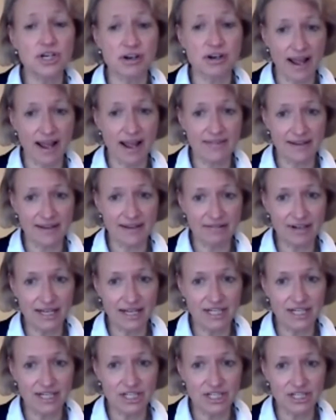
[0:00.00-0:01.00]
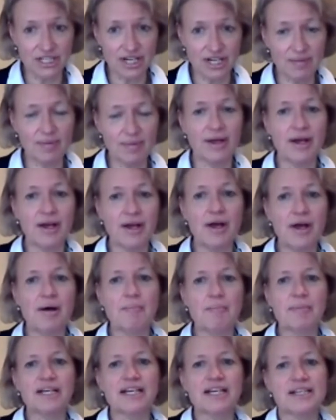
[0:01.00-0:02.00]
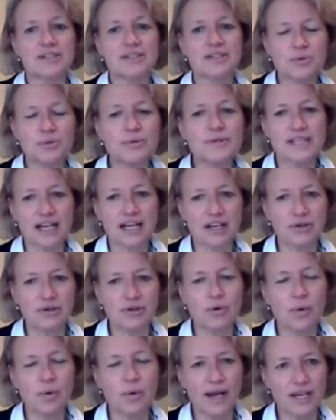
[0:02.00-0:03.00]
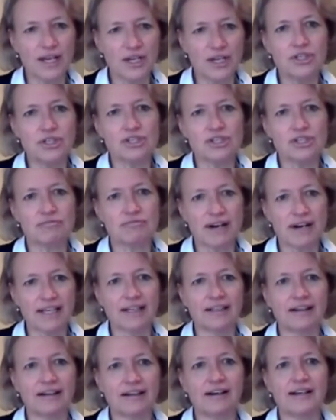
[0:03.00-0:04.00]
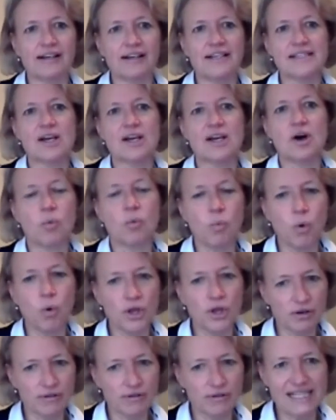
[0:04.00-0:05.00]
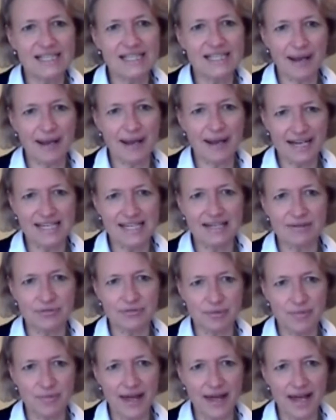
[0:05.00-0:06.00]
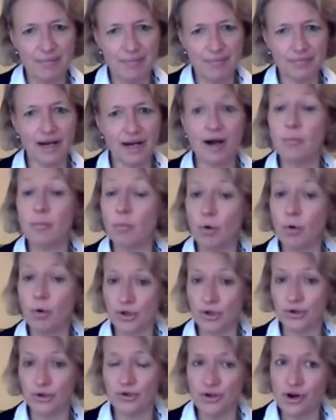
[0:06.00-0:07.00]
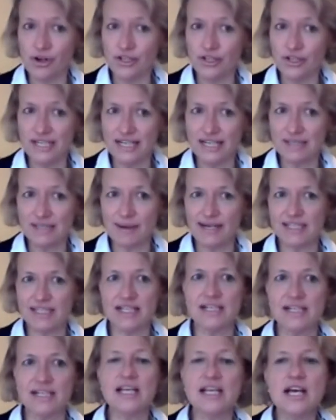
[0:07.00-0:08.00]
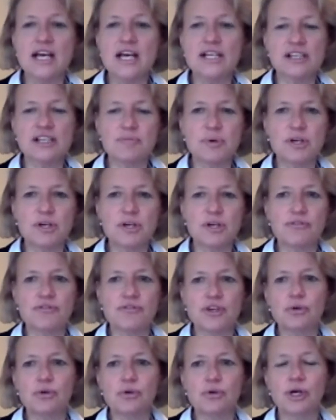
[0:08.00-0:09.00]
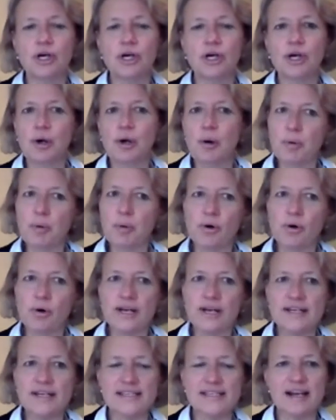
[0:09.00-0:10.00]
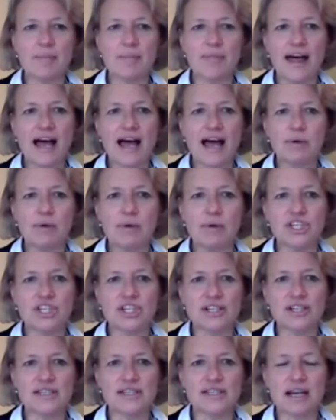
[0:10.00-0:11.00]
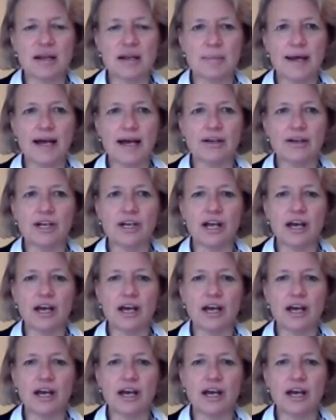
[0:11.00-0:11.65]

create that relationship, but it is also quite good to recognise what you're expecting from them and what you're not expecting. So I put a few points up there which are just saying about,